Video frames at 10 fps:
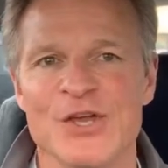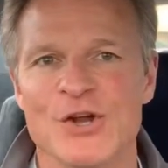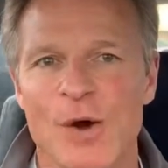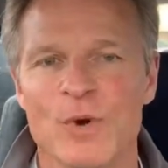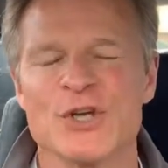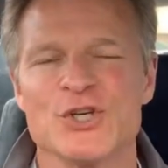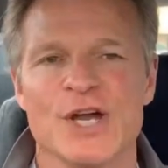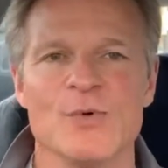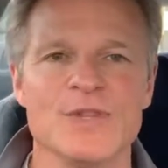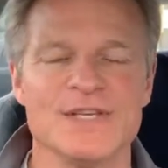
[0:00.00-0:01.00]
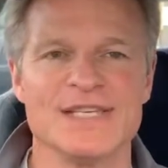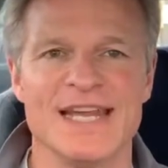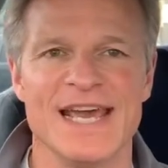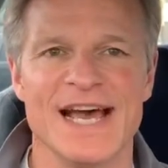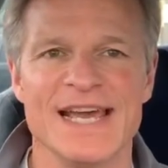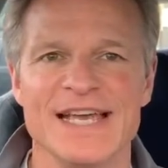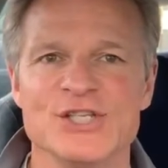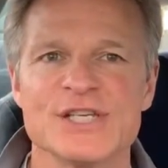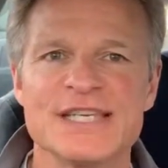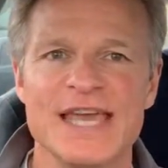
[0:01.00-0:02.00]
I want to share with you today, I
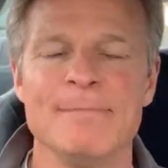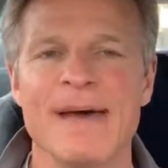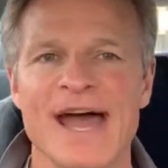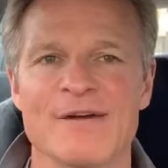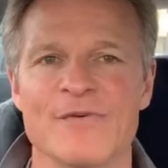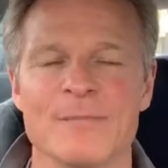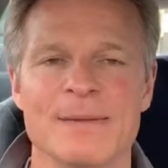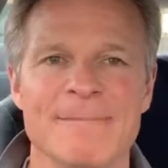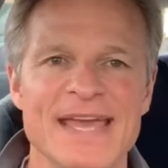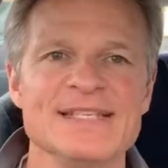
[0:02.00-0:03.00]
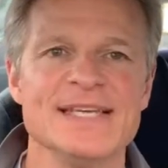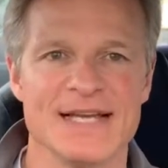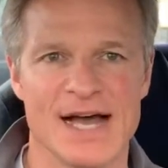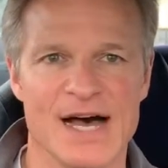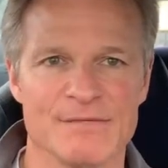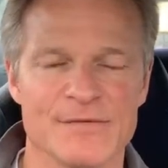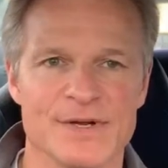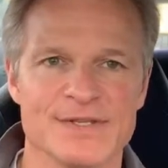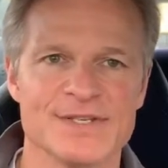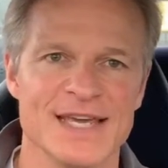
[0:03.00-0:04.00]
just came back from an amazing
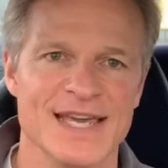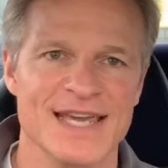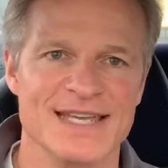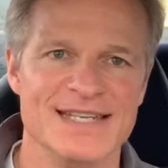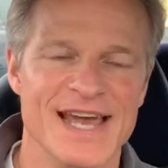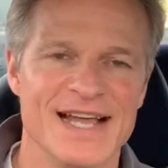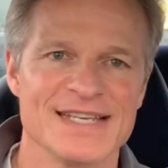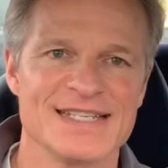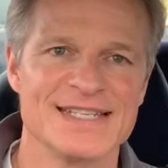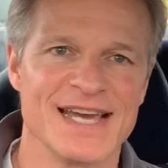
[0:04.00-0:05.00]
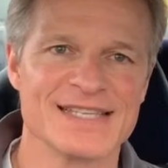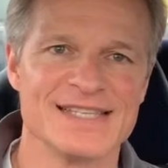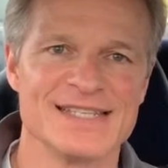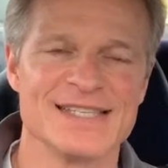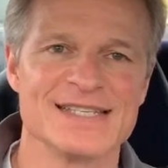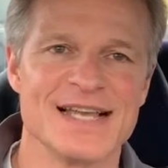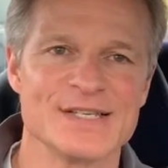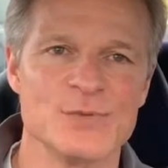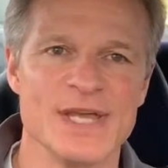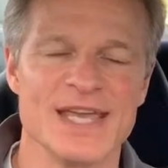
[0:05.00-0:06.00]
conference in Dallas, Texas this
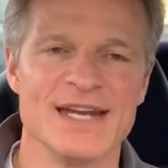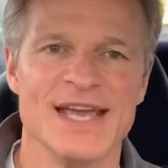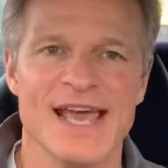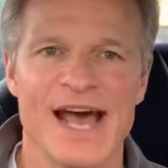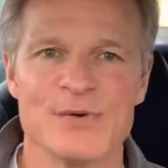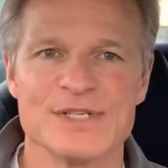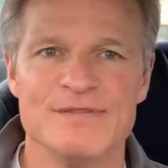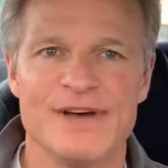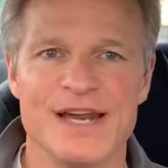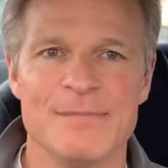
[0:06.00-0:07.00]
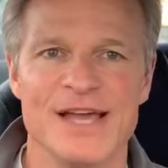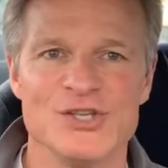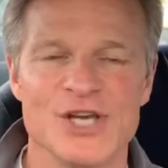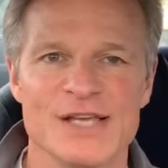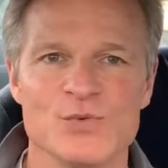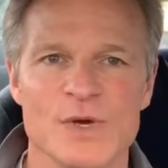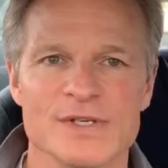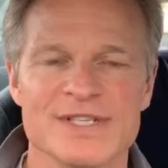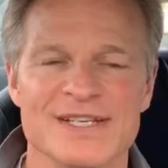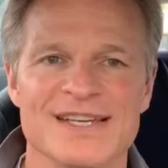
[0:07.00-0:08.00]
last weekend. I was invited by Chaz
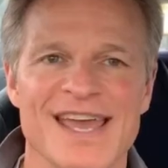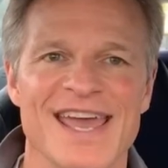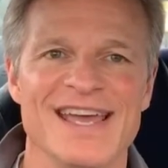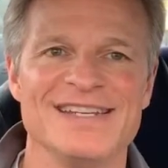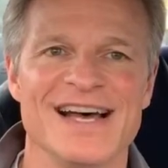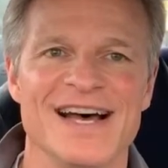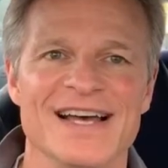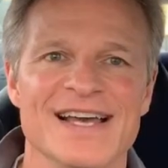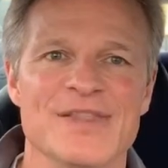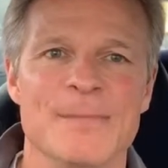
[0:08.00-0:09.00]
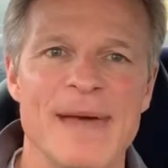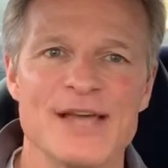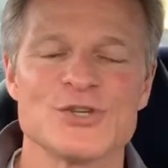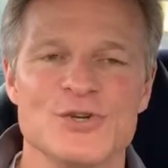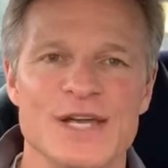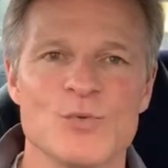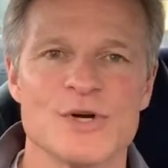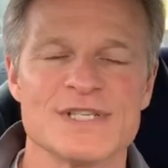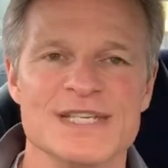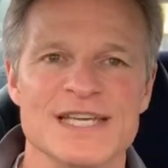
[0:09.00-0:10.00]
Wilson and the Master
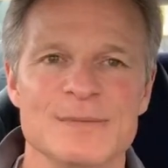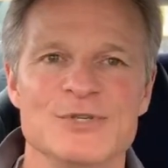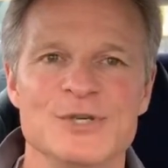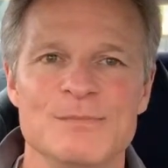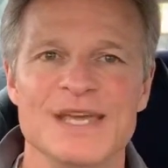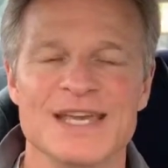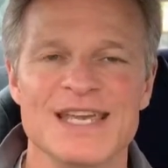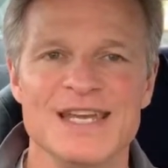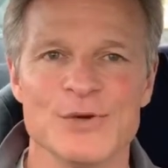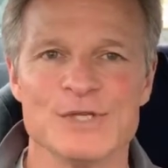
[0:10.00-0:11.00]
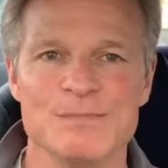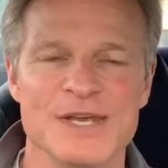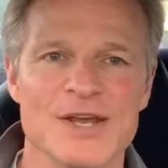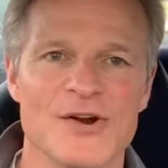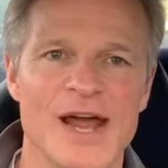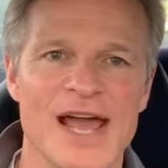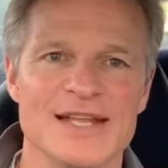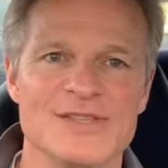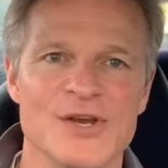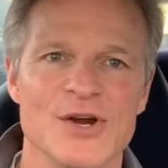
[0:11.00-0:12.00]
Networks team to be a keynote speaker
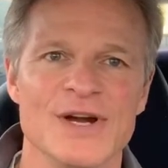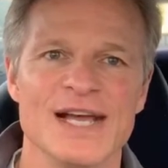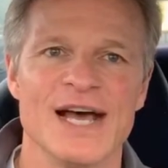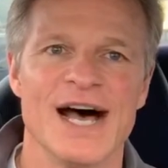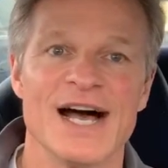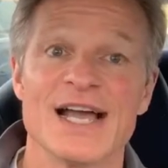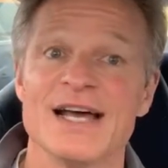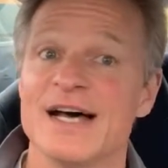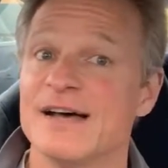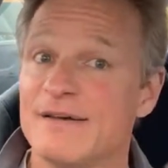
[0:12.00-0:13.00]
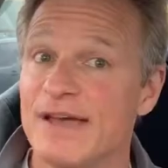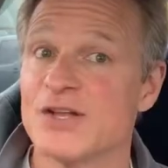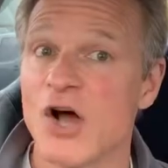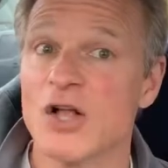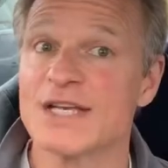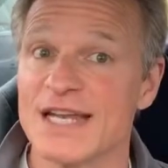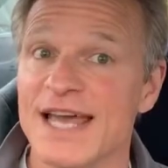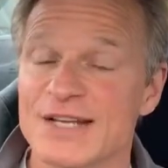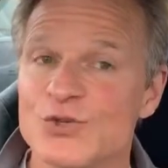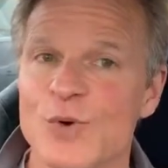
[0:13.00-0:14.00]
at their event called
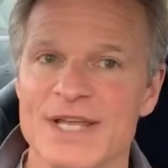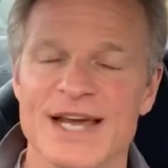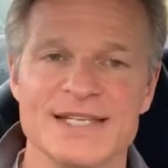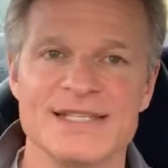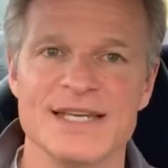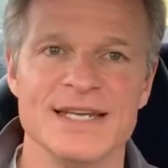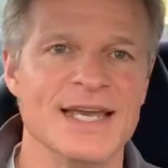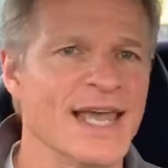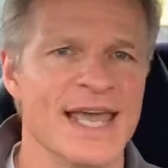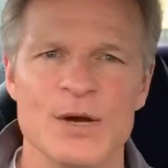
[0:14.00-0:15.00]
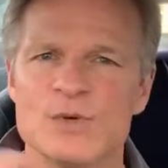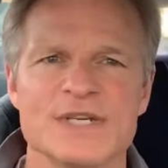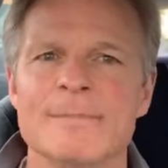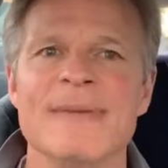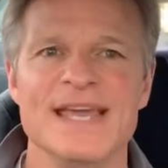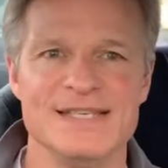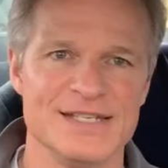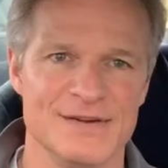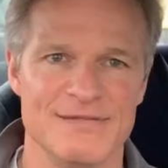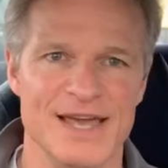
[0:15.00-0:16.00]
Connect 2019. And it was an
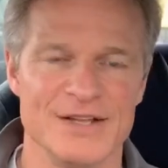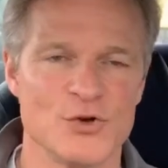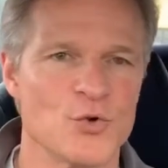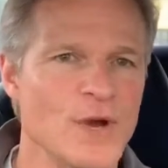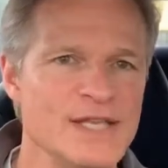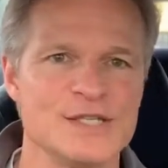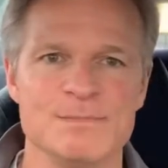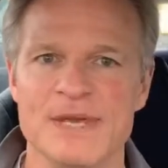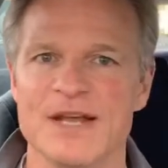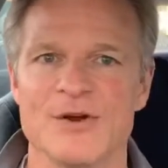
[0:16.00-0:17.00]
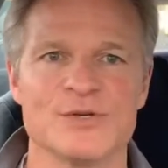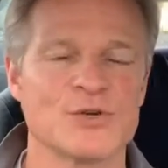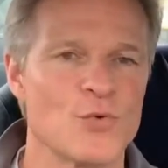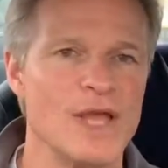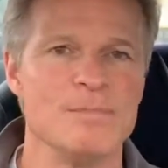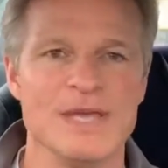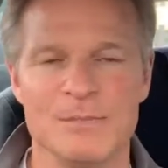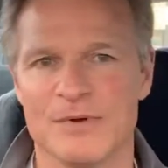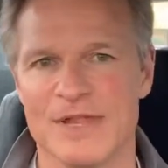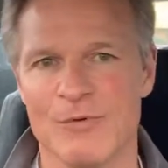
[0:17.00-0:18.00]
amazing event. Great speakers, great
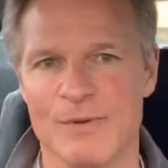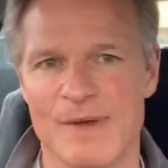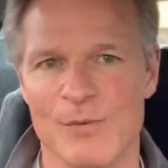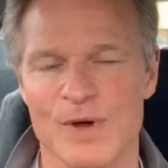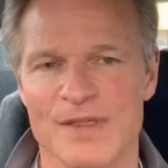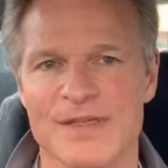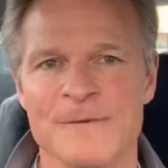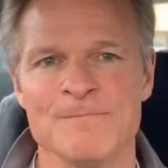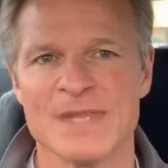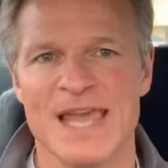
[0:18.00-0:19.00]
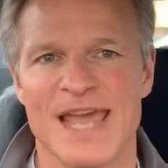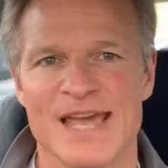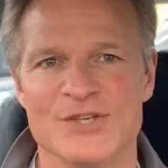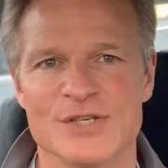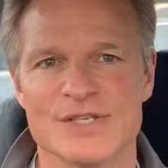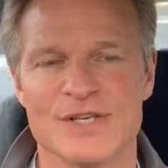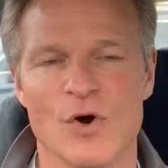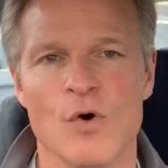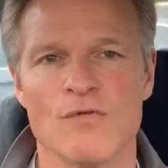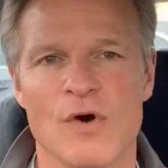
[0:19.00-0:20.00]
people that we met with, and just an
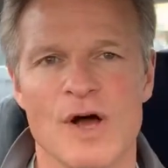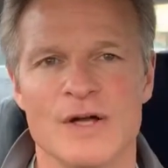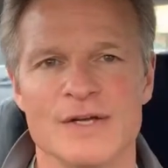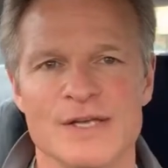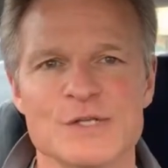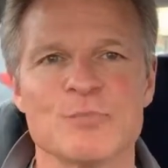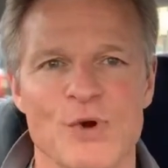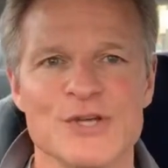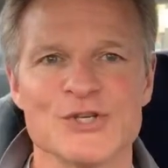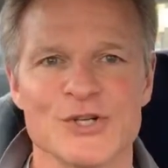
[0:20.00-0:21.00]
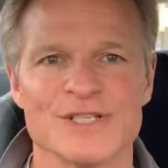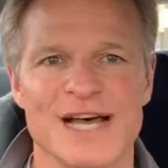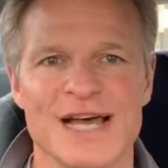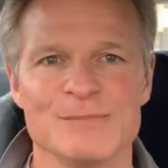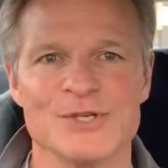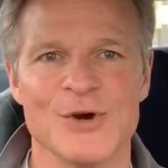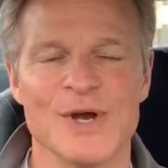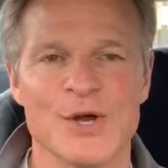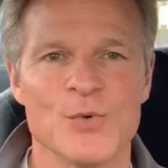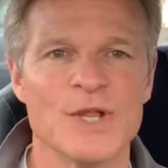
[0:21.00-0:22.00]
overall inspirational time. So
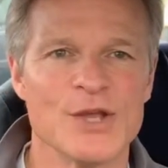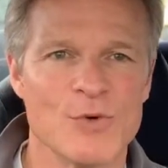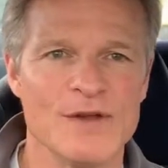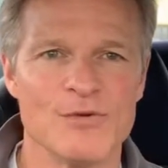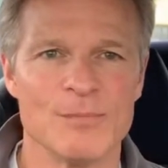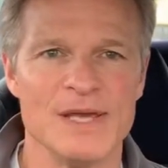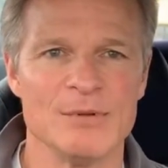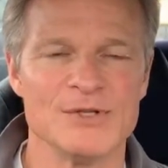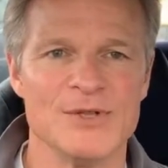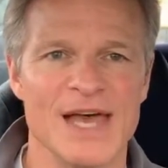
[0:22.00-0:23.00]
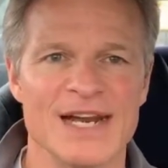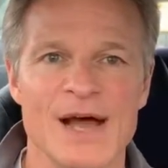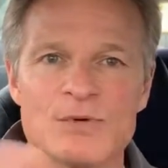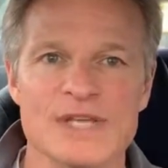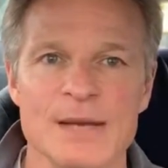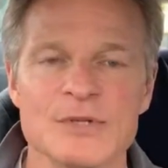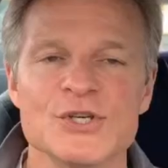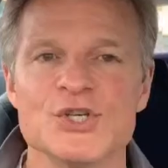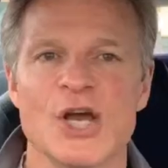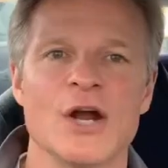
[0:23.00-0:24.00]
really grateful to be able to do that. And I was able
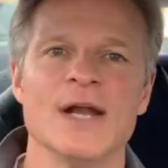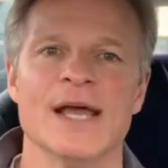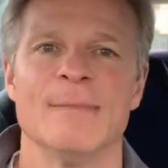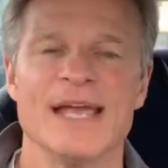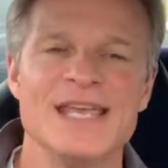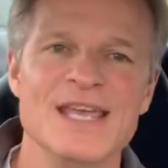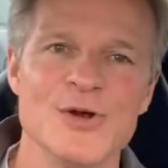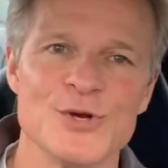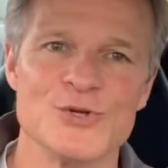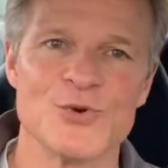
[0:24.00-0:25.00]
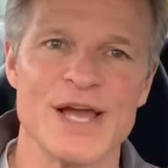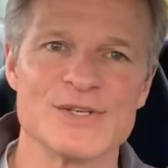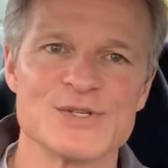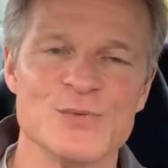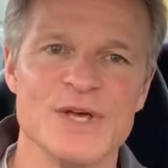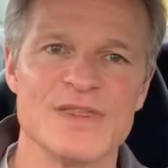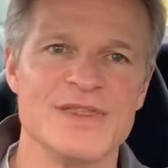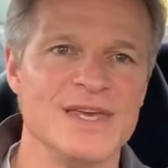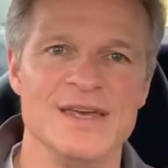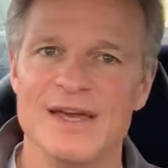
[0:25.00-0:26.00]
to share my keynote address with
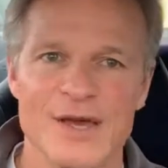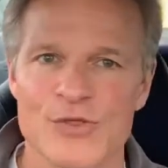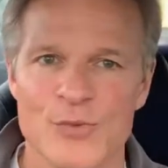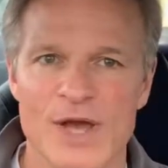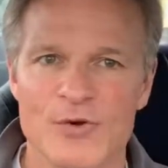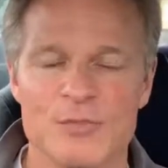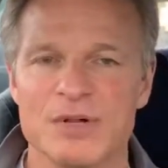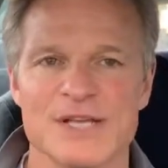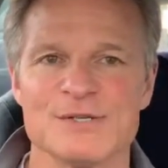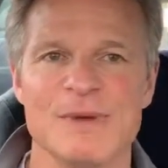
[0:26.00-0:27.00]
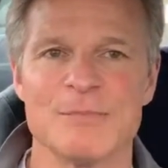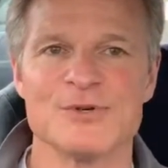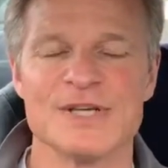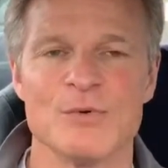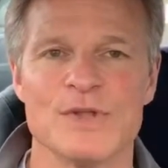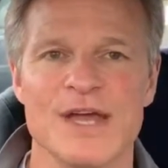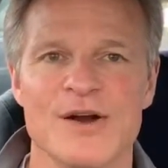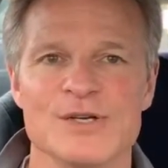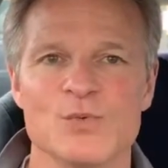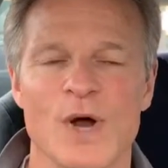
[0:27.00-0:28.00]
the 300 plus members that were
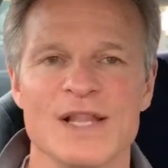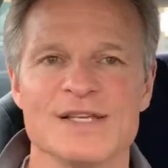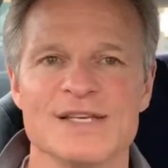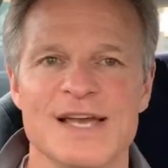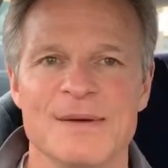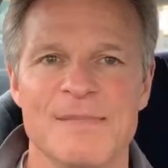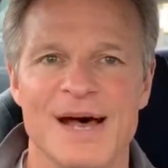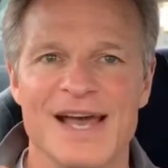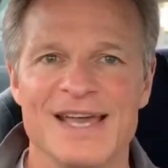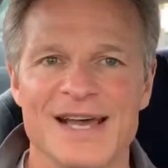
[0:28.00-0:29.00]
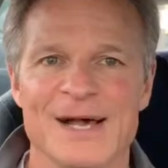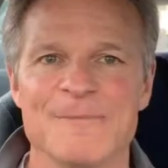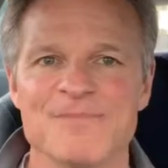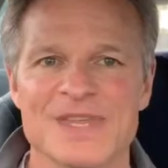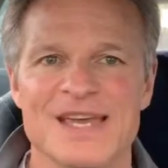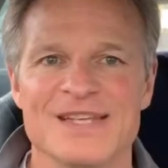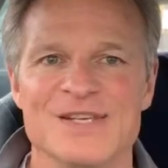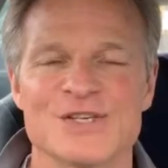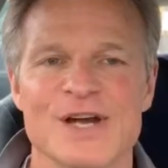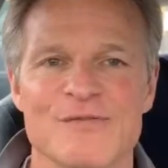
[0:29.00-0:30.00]
there, as well as my
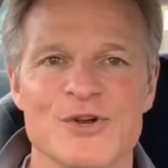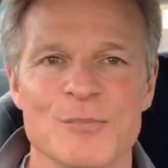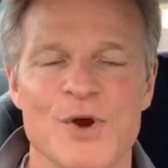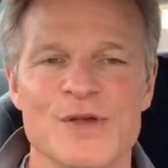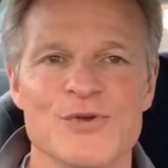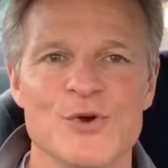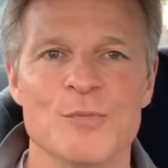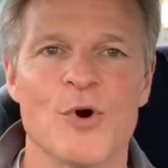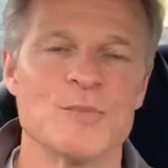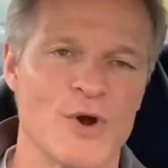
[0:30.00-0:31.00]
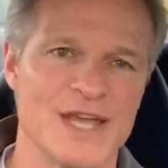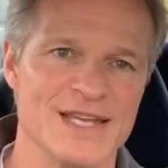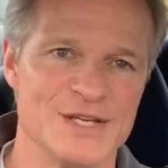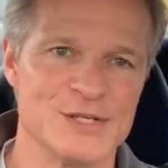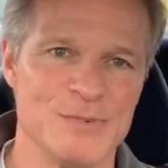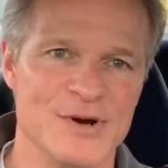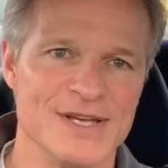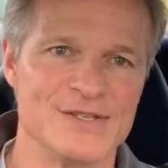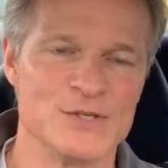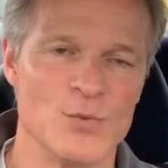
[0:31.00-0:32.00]
Discover Your Breakthrough board breaking
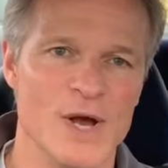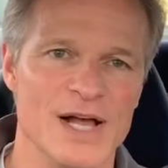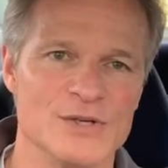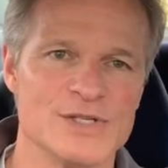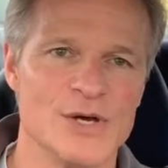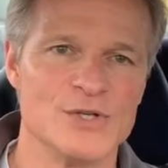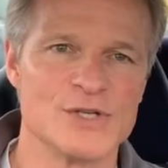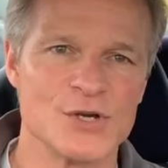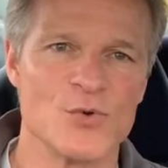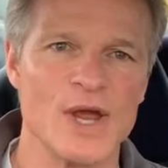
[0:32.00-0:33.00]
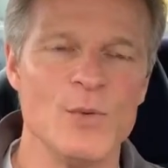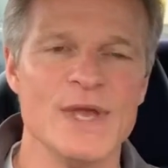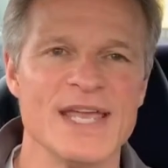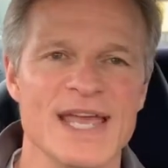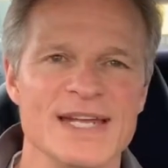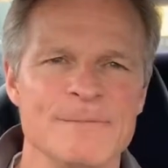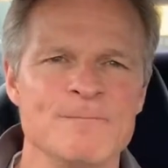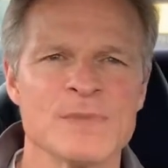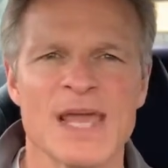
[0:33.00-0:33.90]
experience as well. So just a great weekend.